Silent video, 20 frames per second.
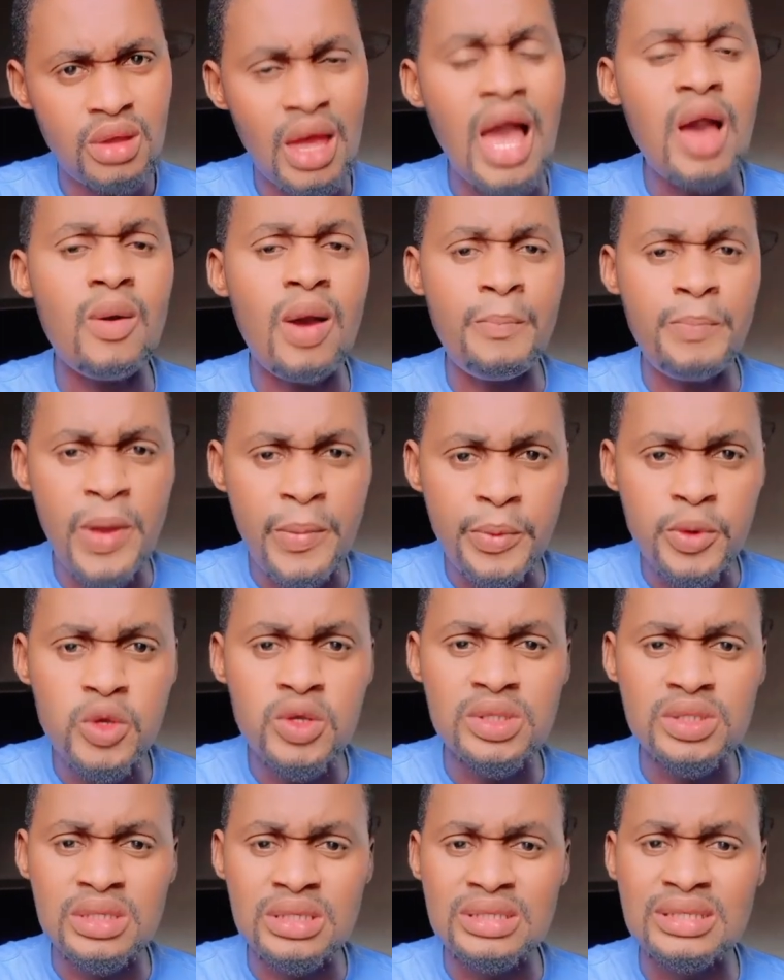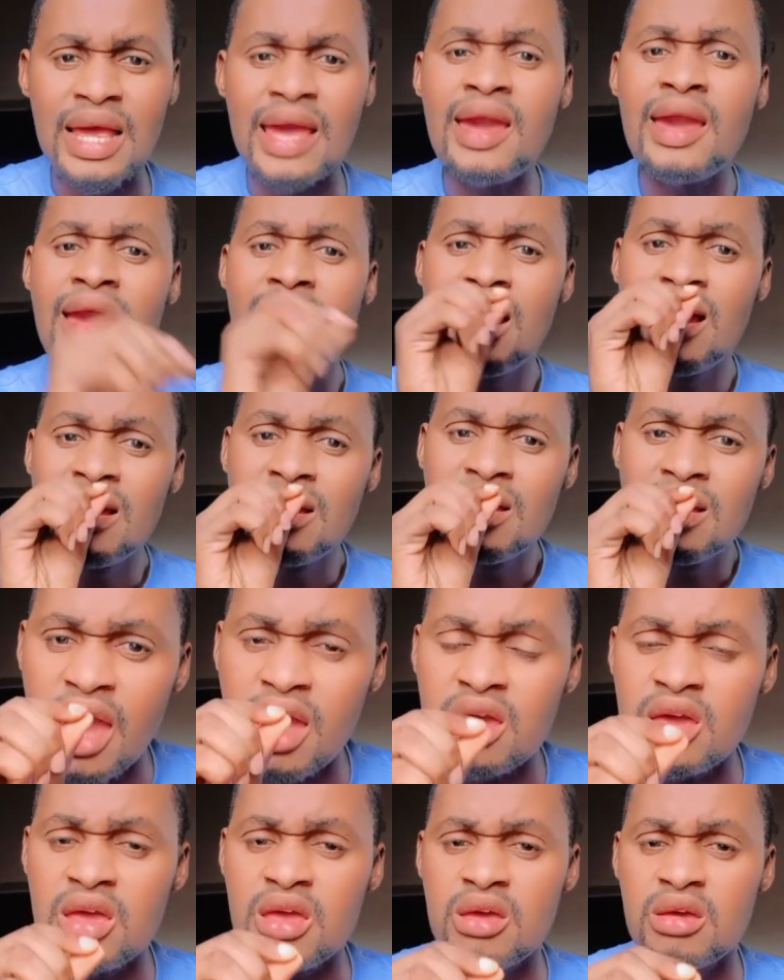Our people used to say,
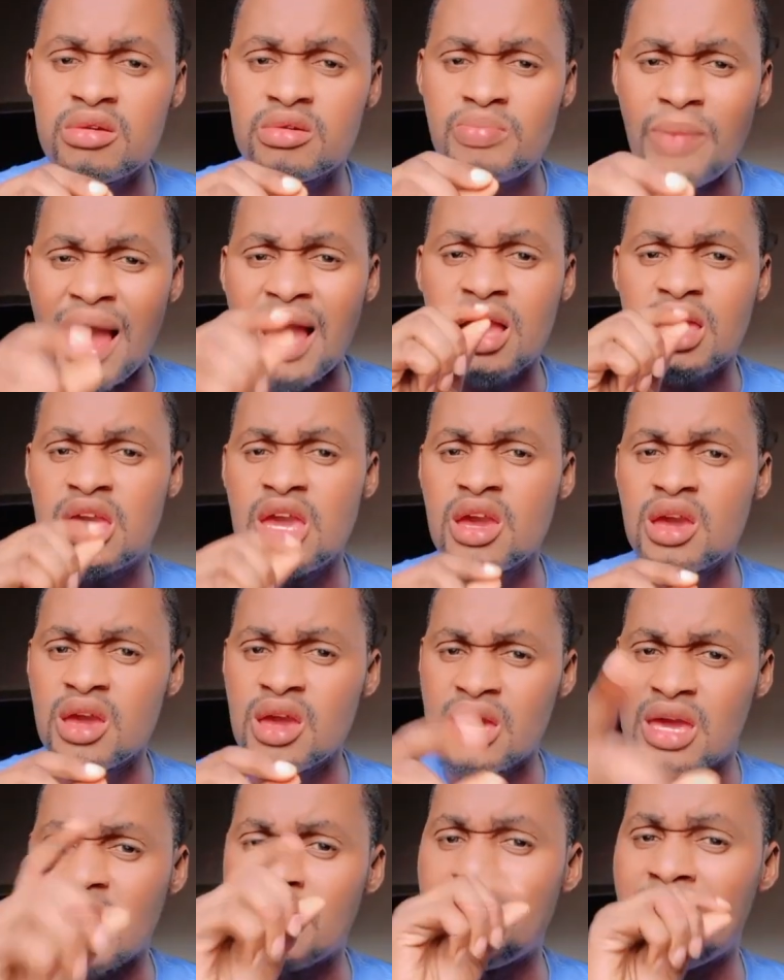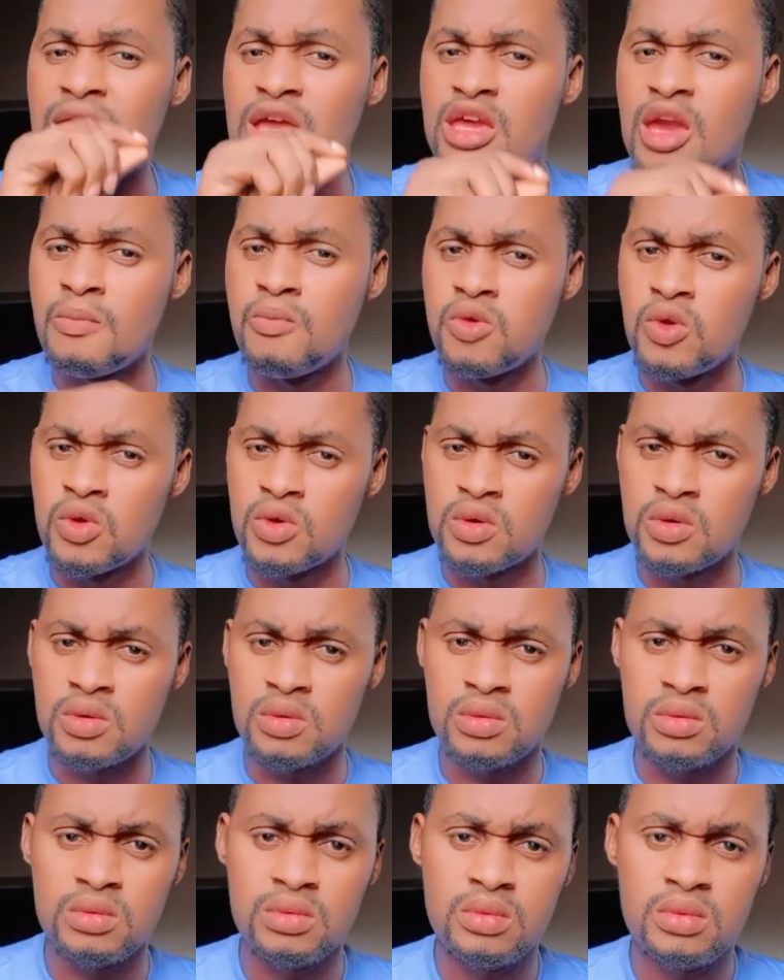Bulugu.